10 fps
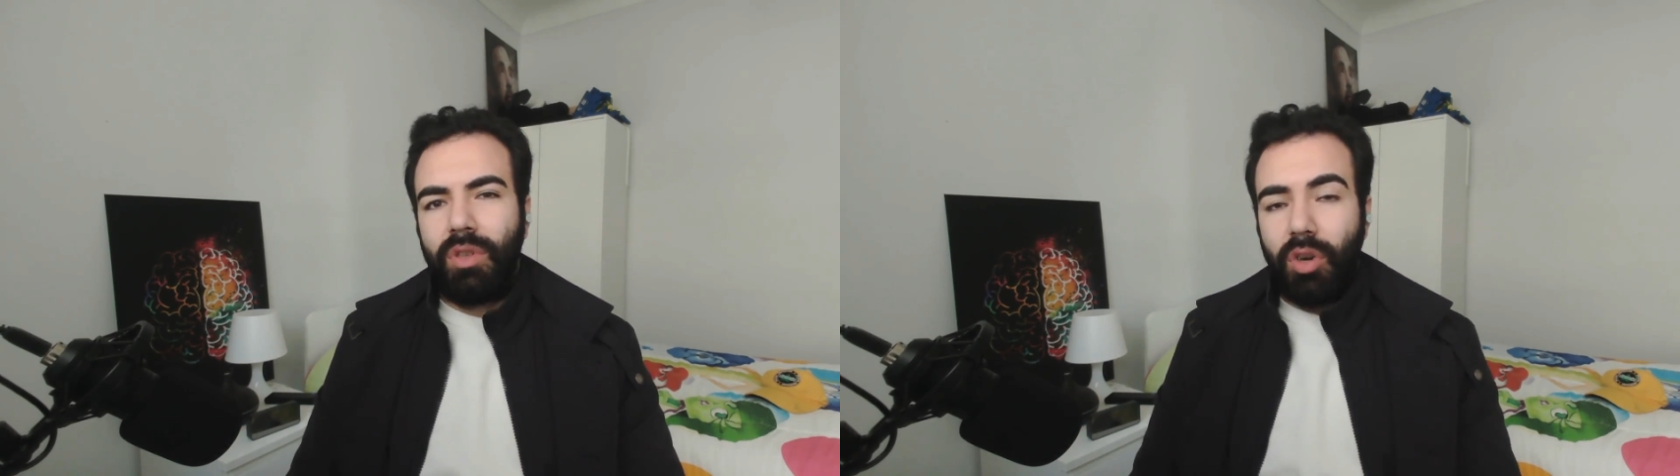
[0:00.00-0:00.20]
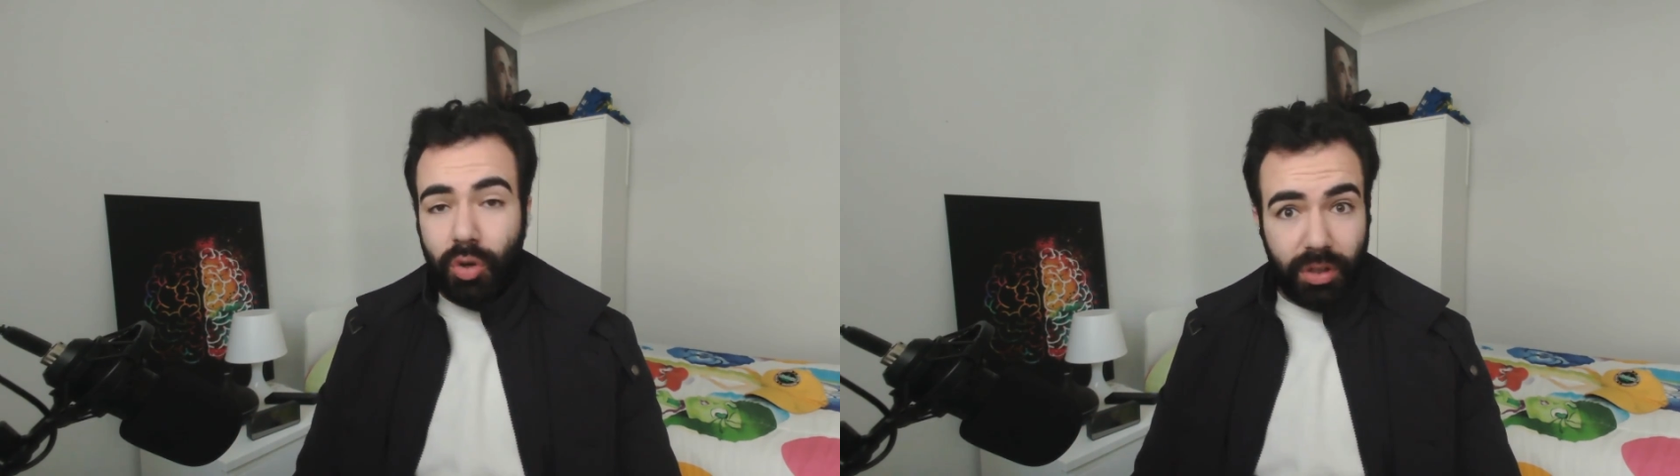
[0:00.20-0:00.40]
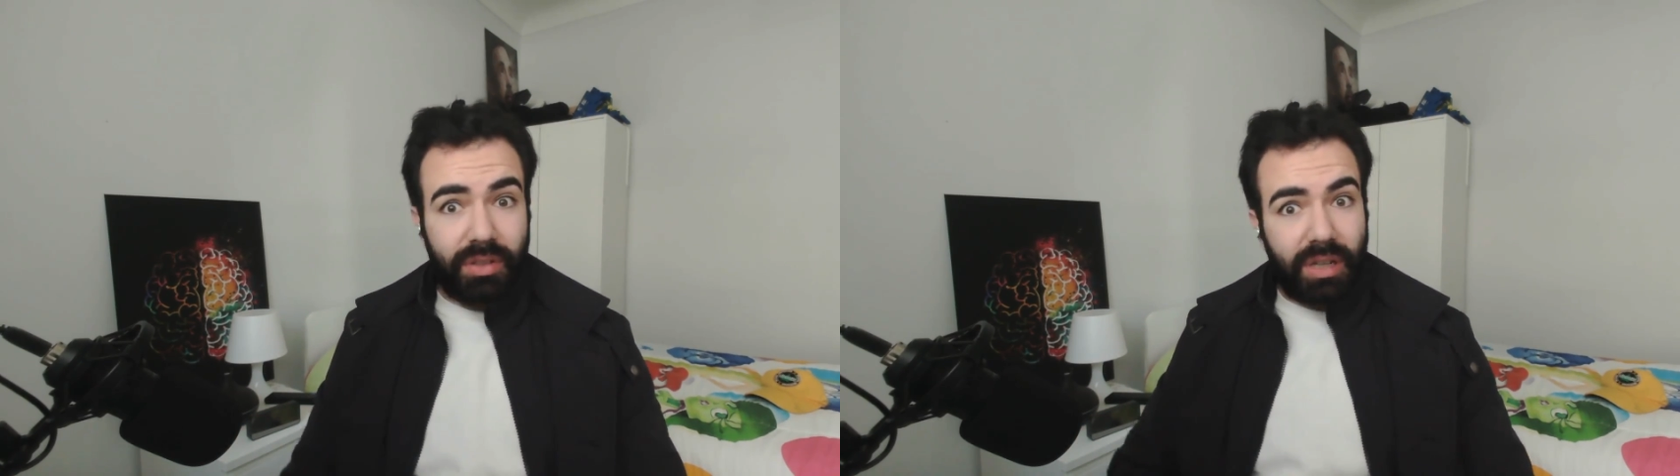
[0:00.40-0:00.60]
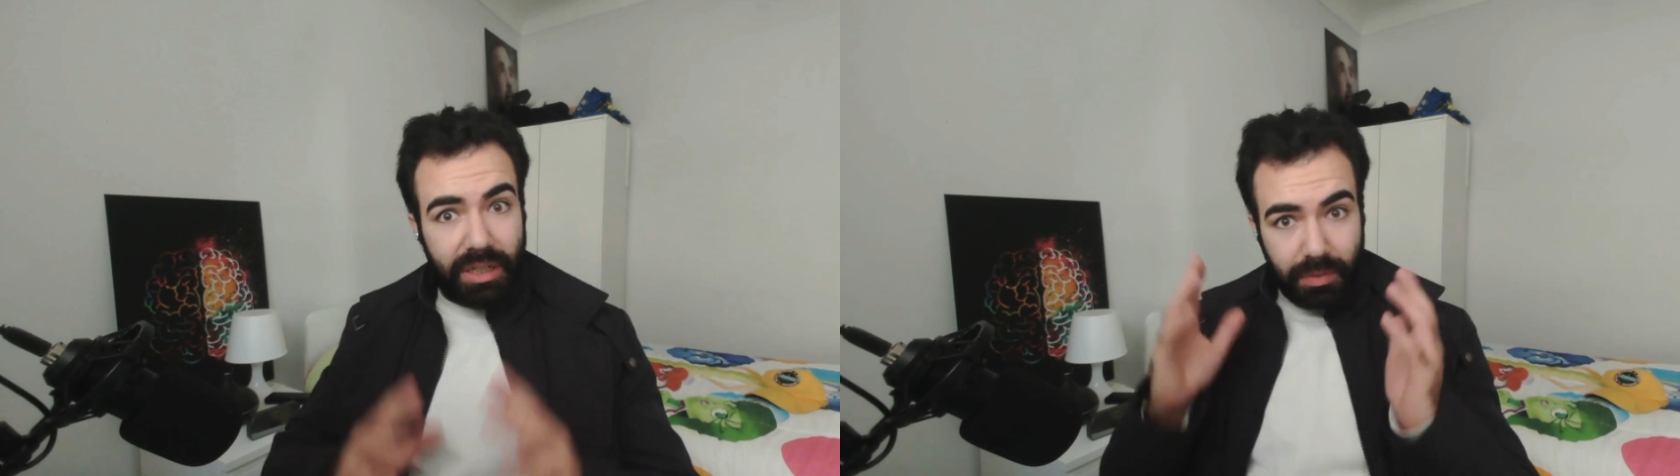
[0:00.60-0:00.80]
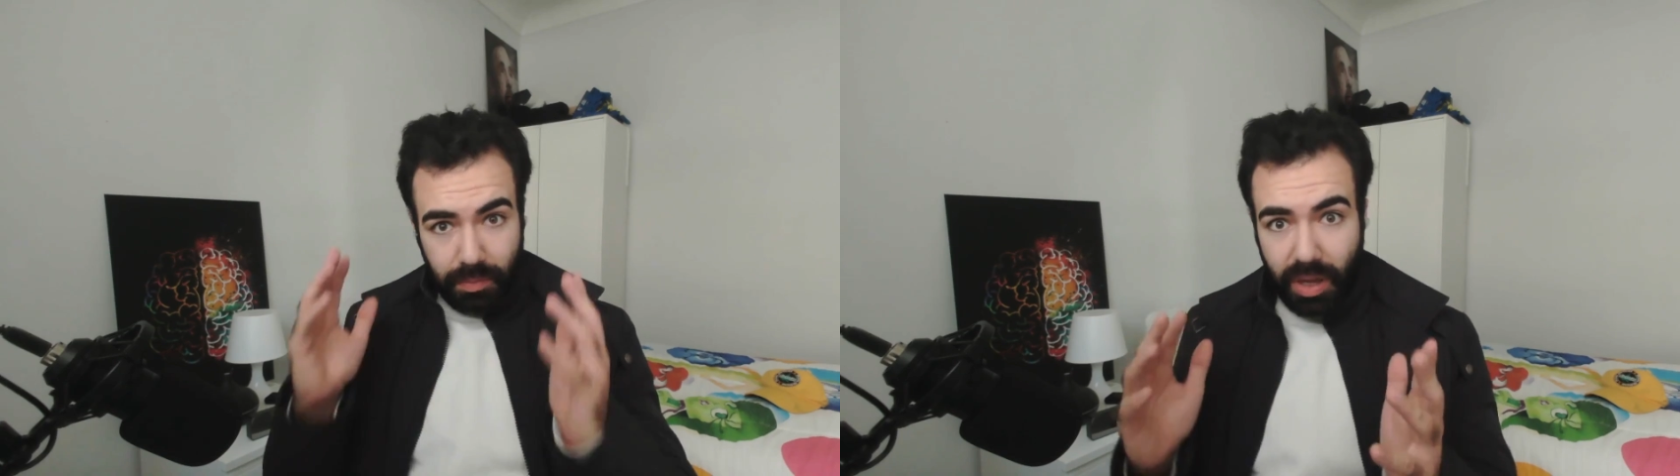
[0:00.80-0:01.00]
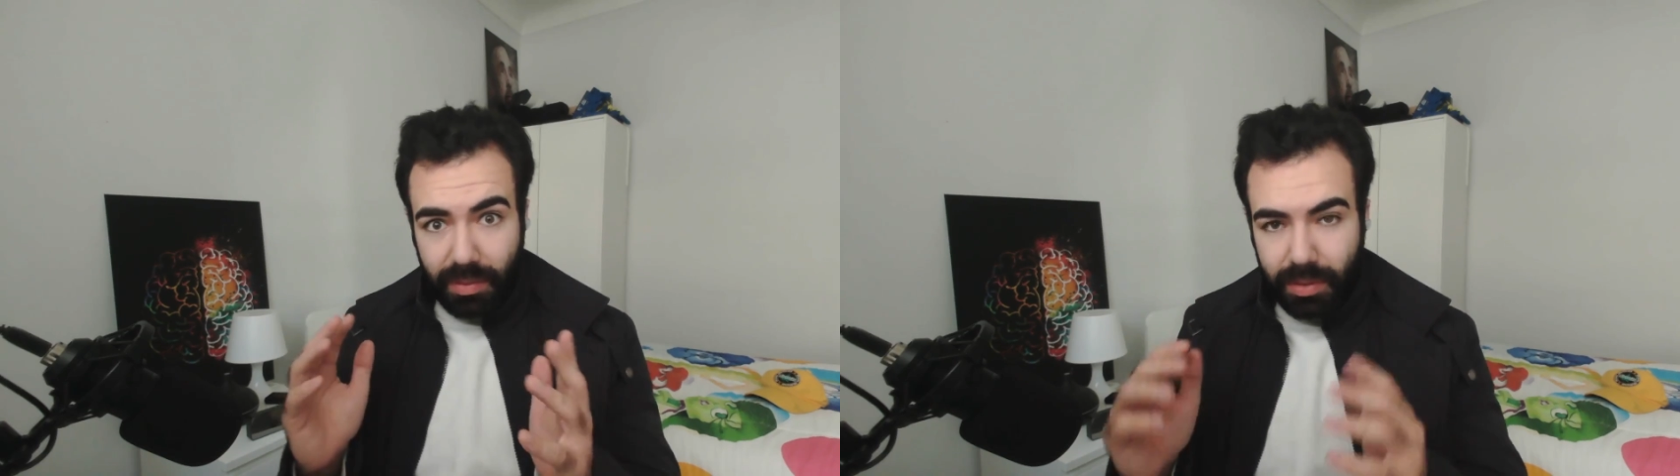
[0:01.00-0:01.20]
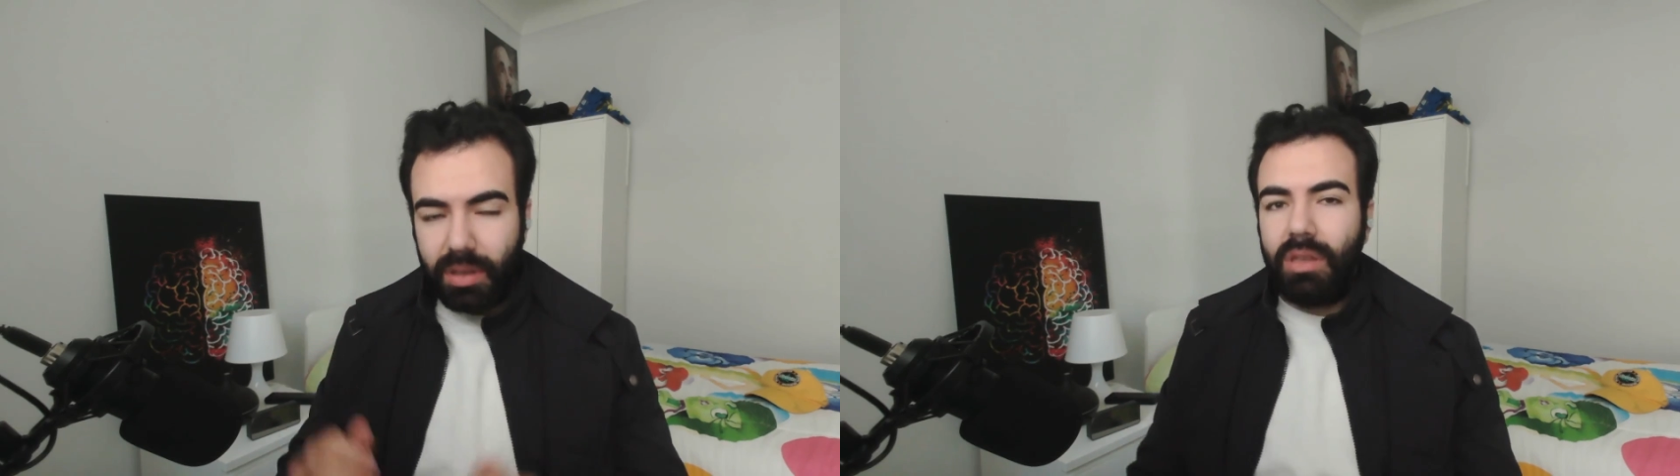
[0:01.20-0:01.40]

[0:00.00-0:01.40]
Or you can start maybe